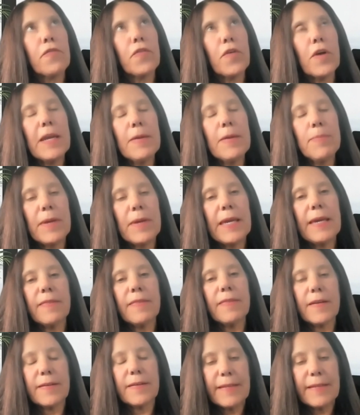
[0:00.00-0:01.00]

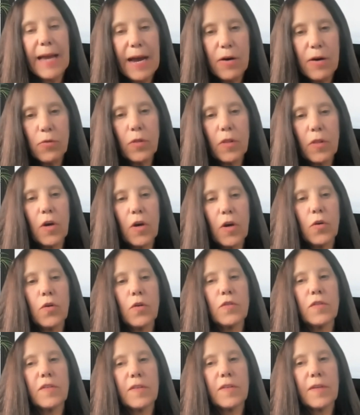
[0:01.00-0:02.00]
freebie, the
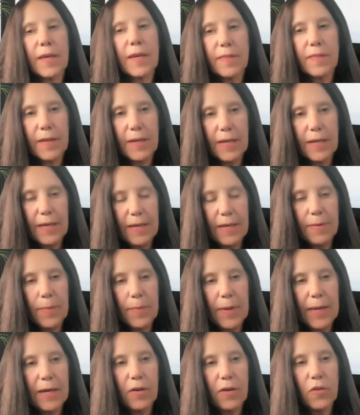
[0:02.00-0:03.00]
downloads to get the
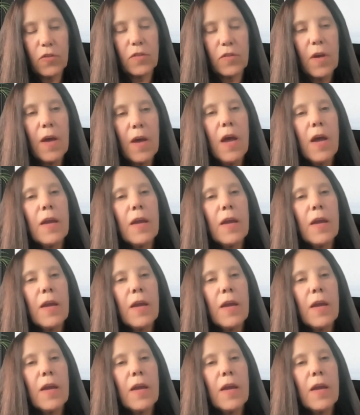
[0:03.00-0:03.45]
emails.